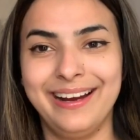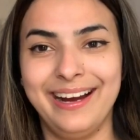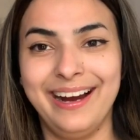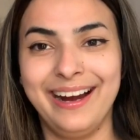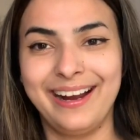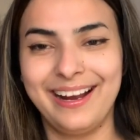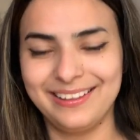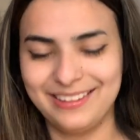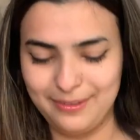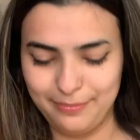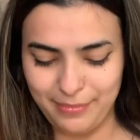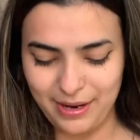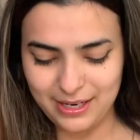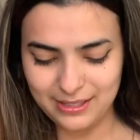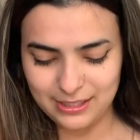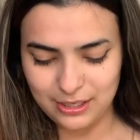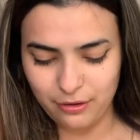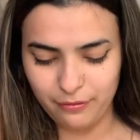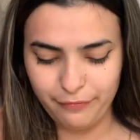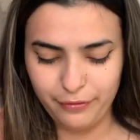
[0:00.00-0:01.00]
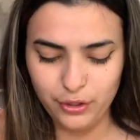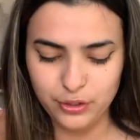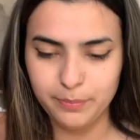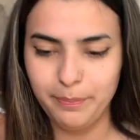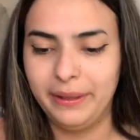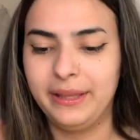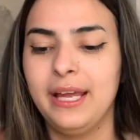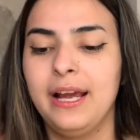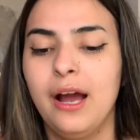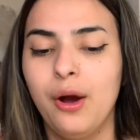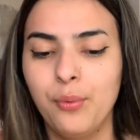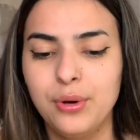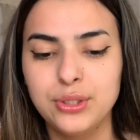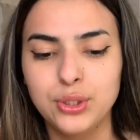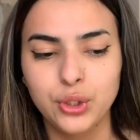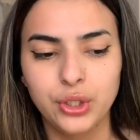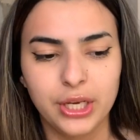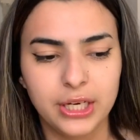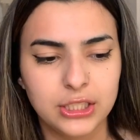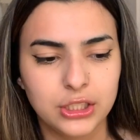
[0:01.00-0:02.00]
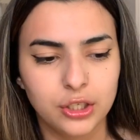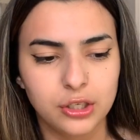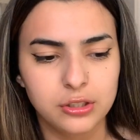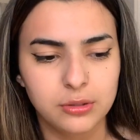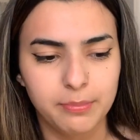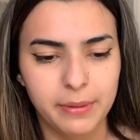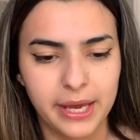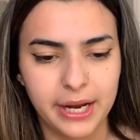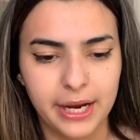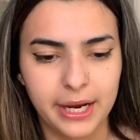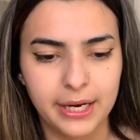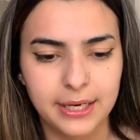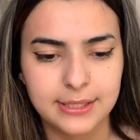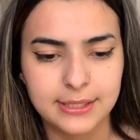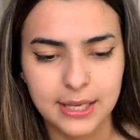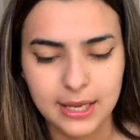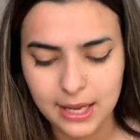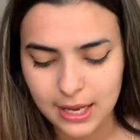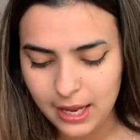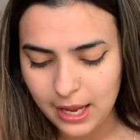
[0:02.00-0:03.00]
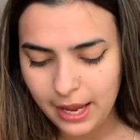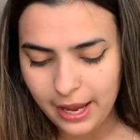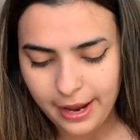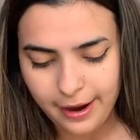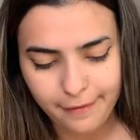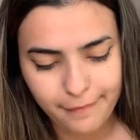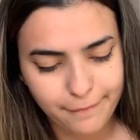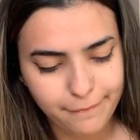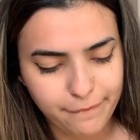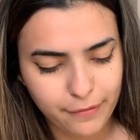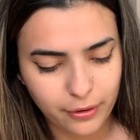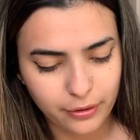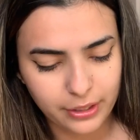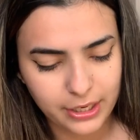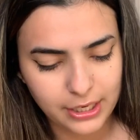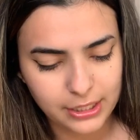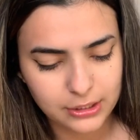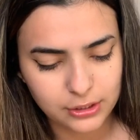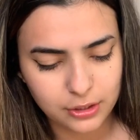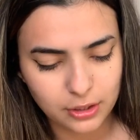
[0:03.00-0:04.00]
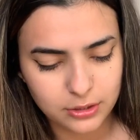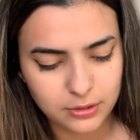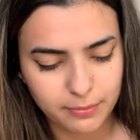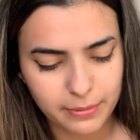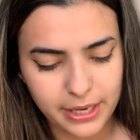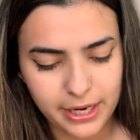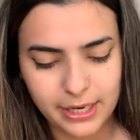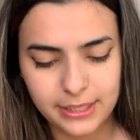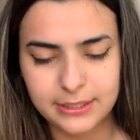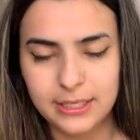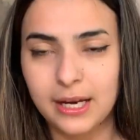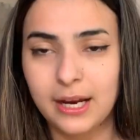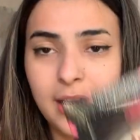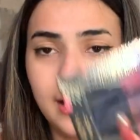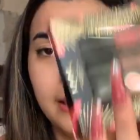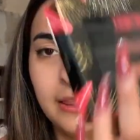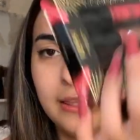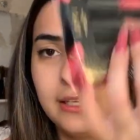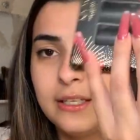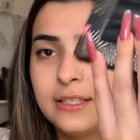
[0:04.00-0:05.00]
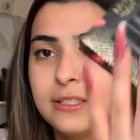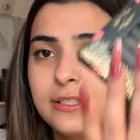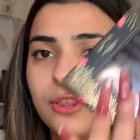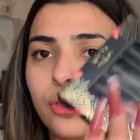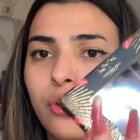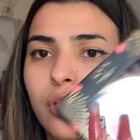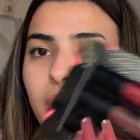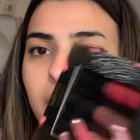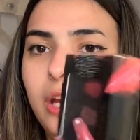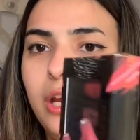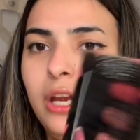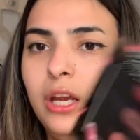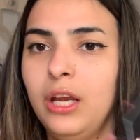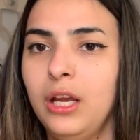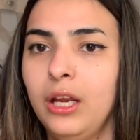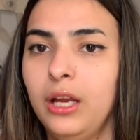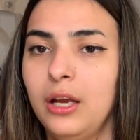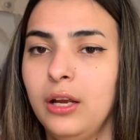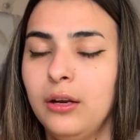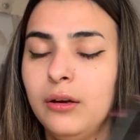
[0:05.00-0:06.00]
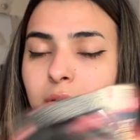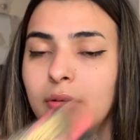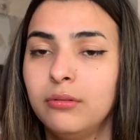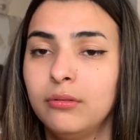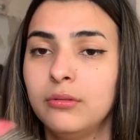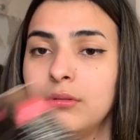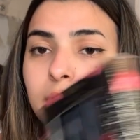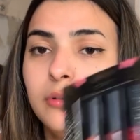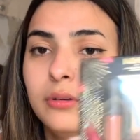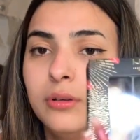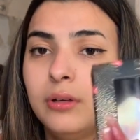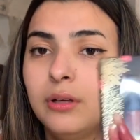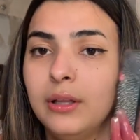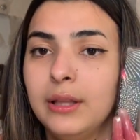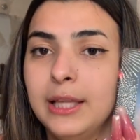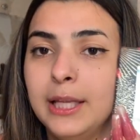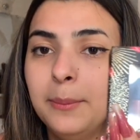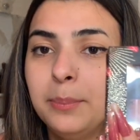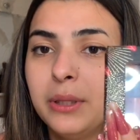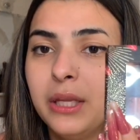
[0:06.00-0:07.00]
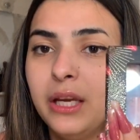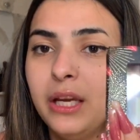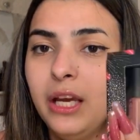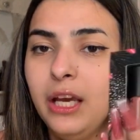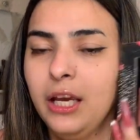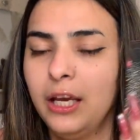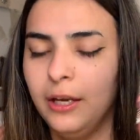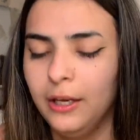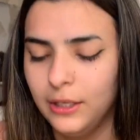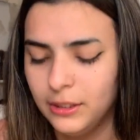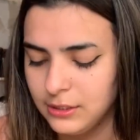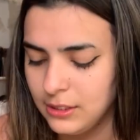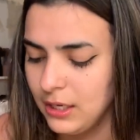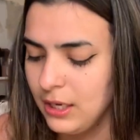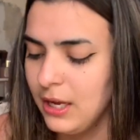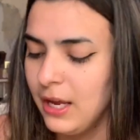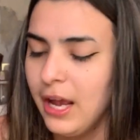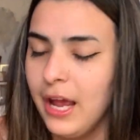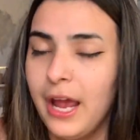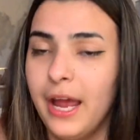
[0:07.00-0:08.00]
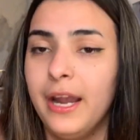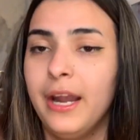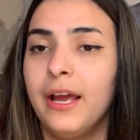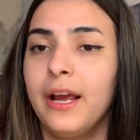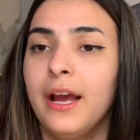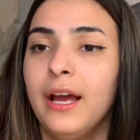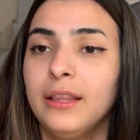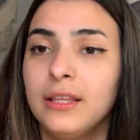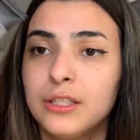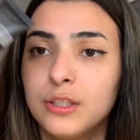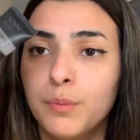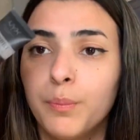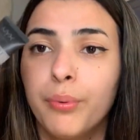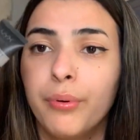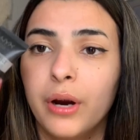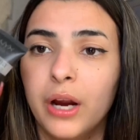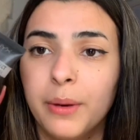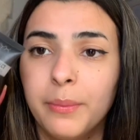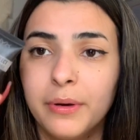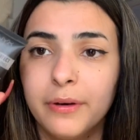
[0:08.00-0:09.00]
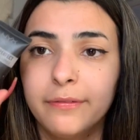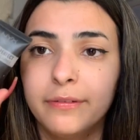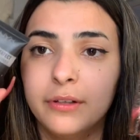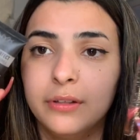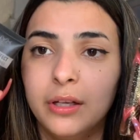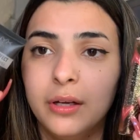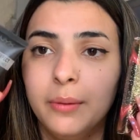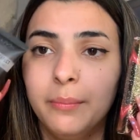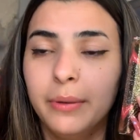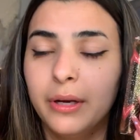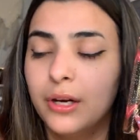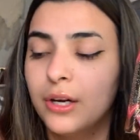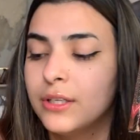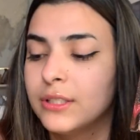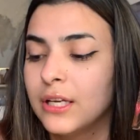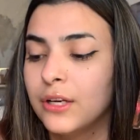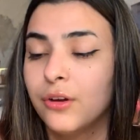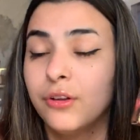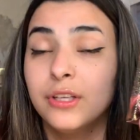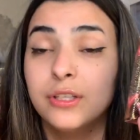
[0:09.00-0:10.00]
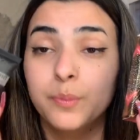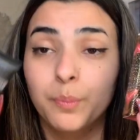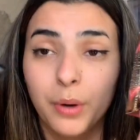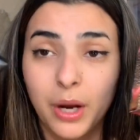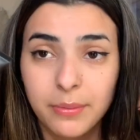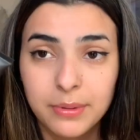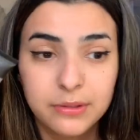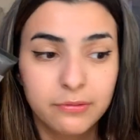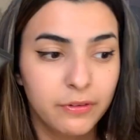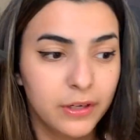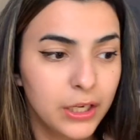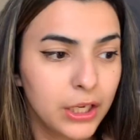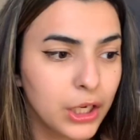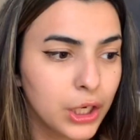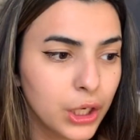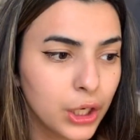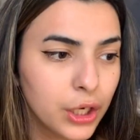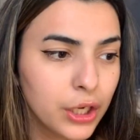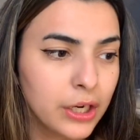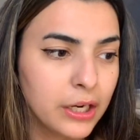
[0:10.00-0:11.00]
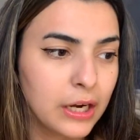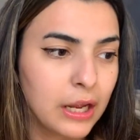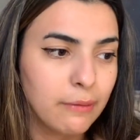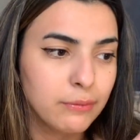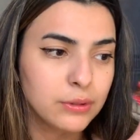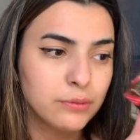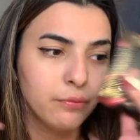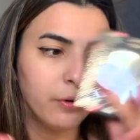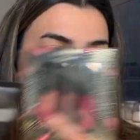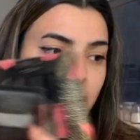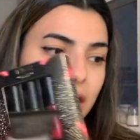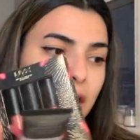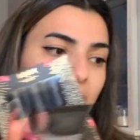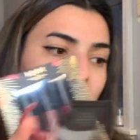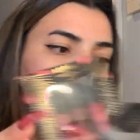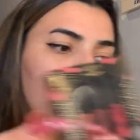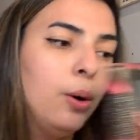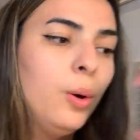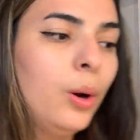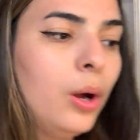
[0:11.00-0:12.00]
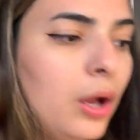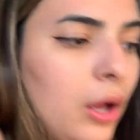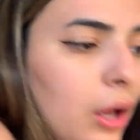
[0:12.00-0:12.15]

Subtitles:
I got the back of the confused. But then I went to NYX Cosmetics, and from NYX Cosmetics, I got this three lip thingies, and I got this primer from them because I know this primer is really good and I was running out.